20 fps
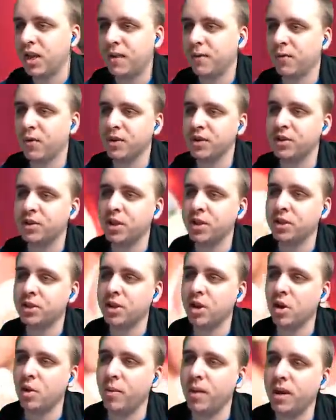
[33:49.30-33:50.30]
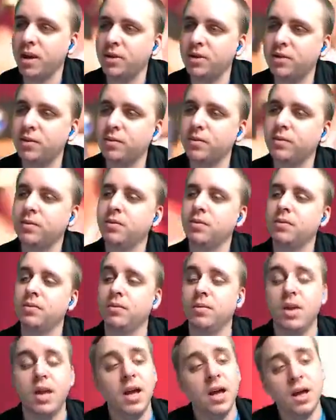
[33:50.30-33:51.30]
San Francisco makes,
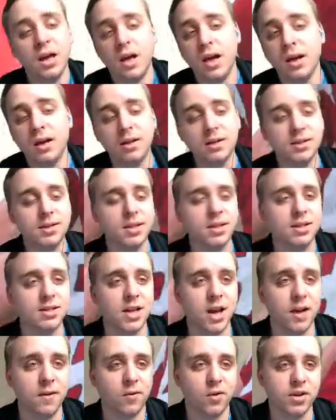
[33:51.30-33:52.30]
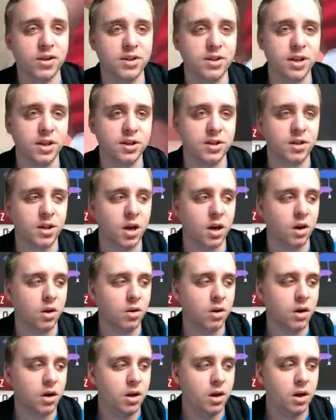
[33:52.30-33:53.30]
yeah, I could see San
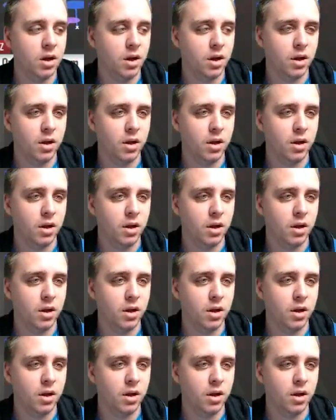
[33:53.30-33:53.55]
Francisco.